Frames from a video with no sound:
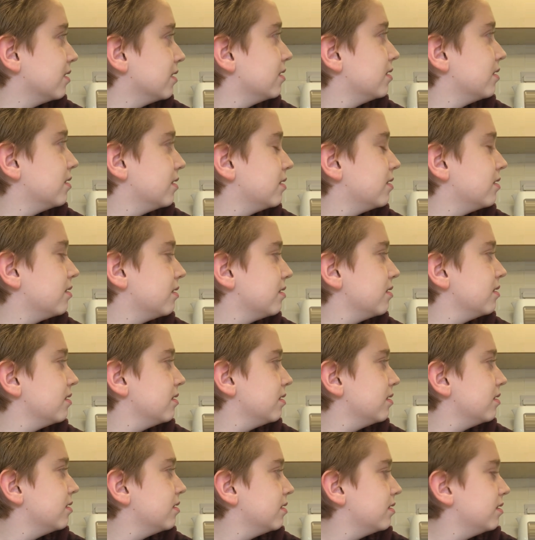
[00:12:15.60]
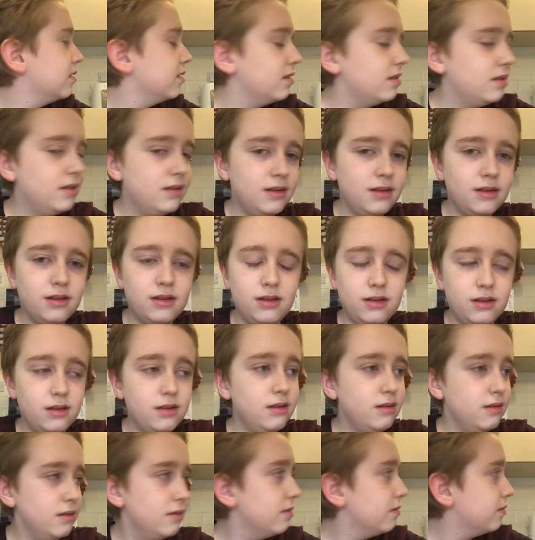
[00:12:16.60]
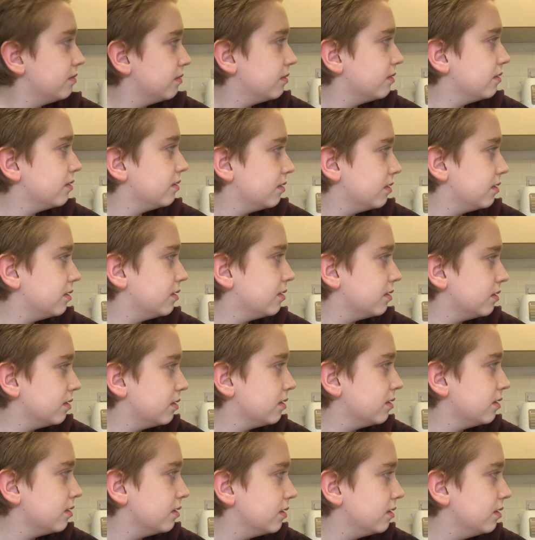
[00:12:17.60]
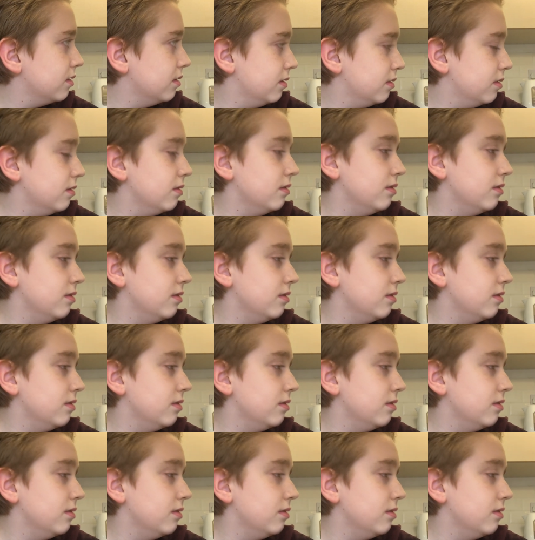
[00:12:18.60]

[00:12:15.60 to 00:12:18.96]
It can be. It can go to the other side, I should imagine.